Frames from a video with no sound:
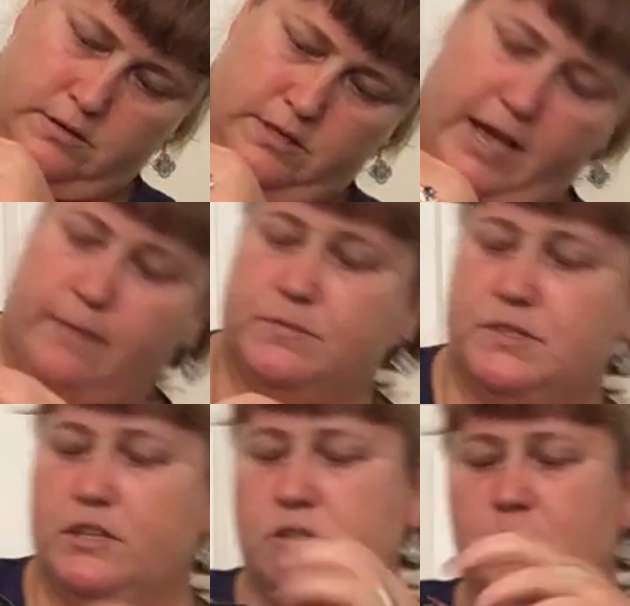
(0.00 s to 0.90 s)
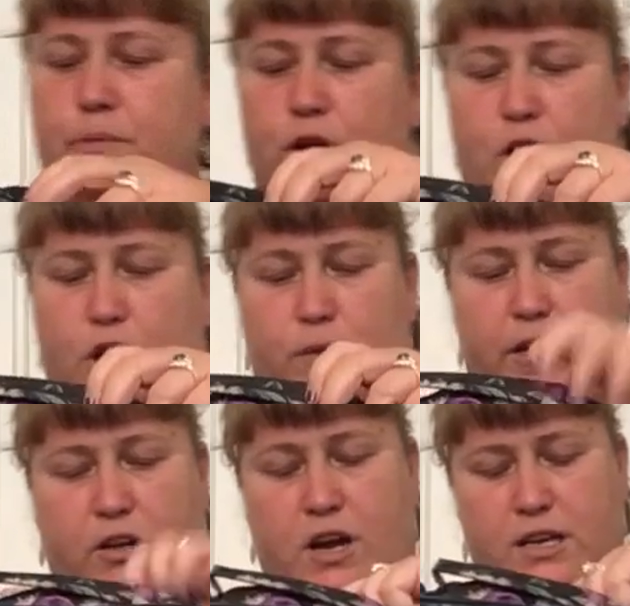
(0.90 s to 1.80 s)
yeah, single zipper all the way
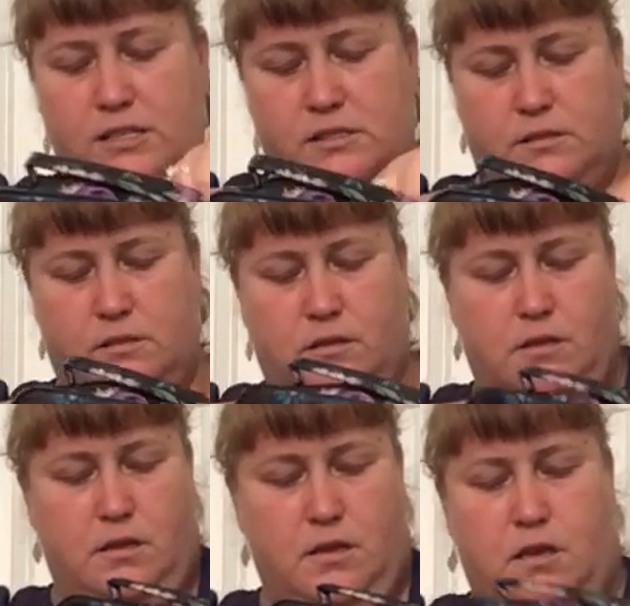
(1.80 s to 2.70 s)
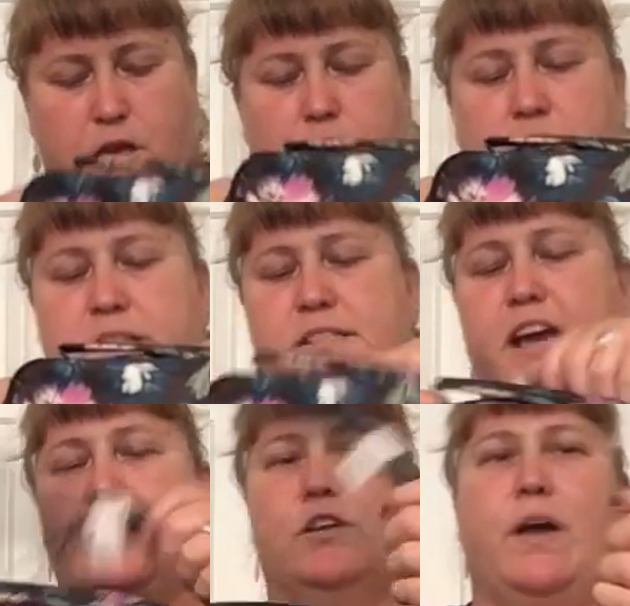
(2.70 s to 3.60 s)
across.
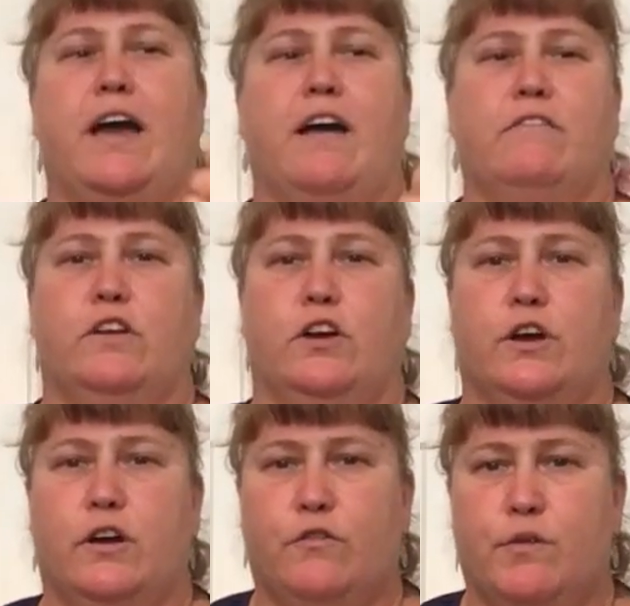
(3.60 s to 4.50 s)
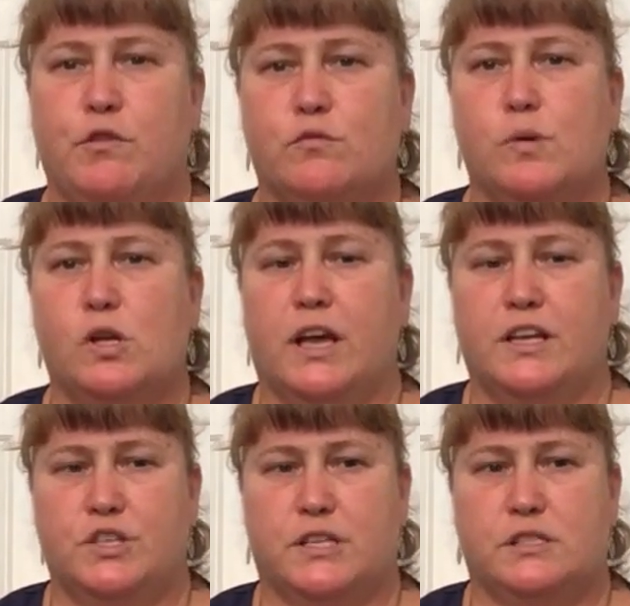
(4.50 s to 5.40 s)
Inside you have your removable,
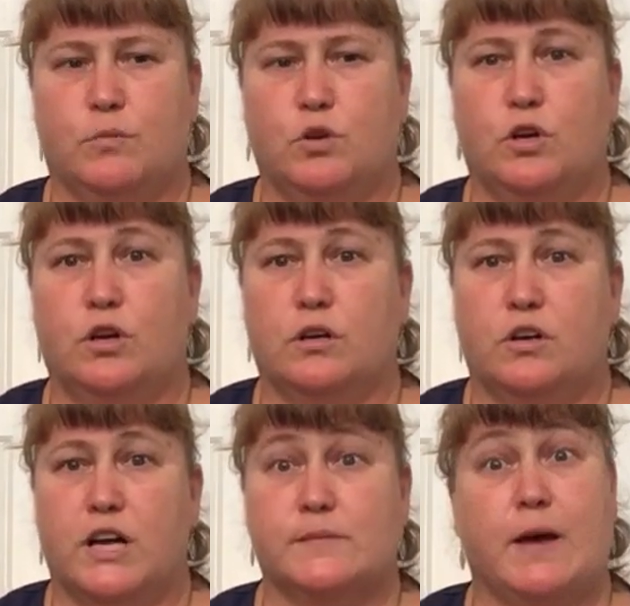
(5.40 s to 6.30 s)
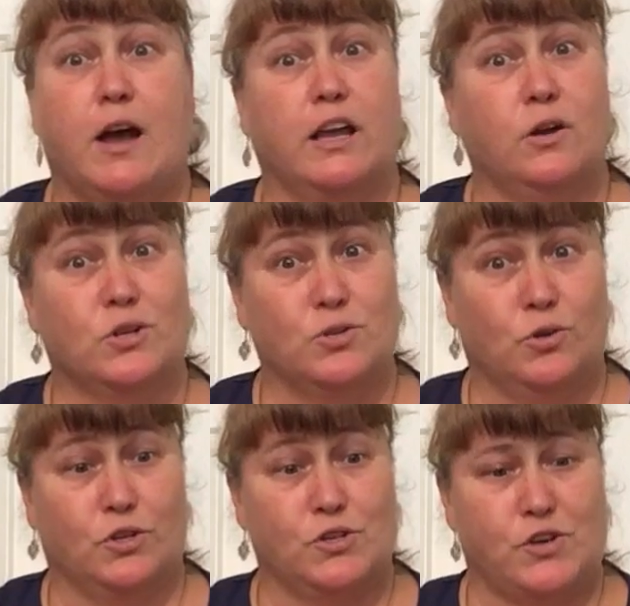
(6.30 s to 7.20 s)
adjustable crossbody or
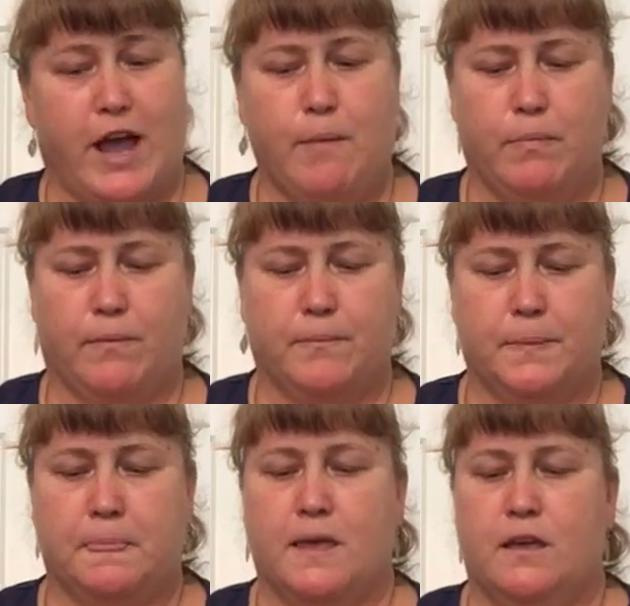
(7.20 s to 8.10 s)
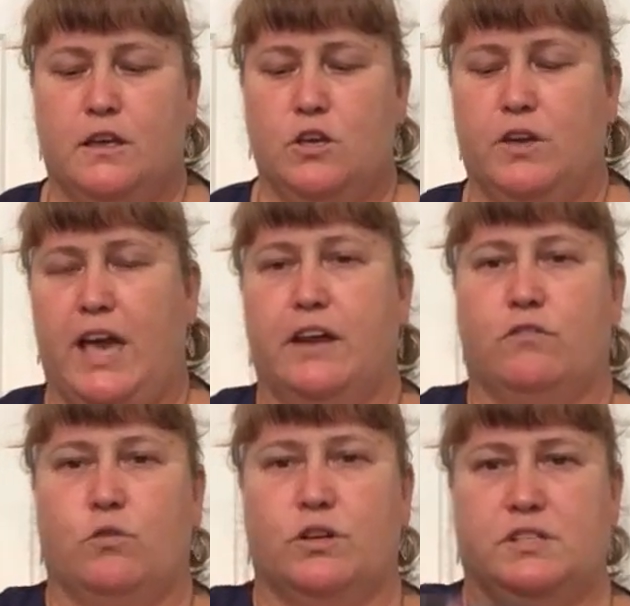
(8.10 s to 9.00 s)
shoulder strap. You can, of
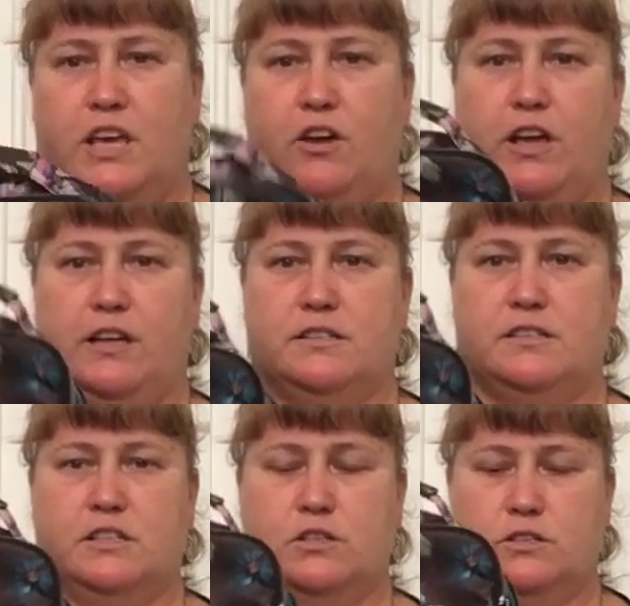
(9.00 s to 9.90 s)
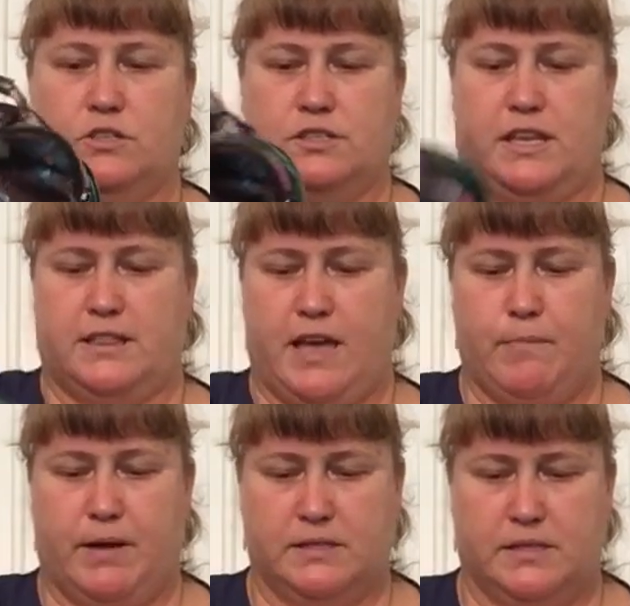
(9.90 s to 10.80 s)
course, carry it still just like that
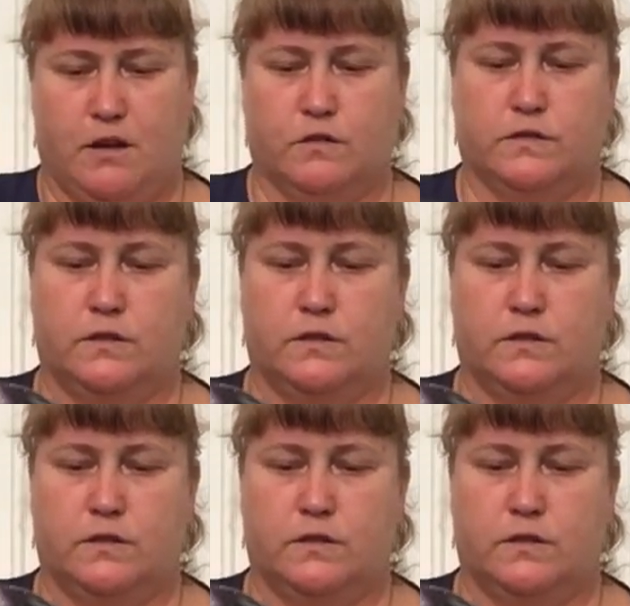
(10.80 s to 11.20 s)
by itself.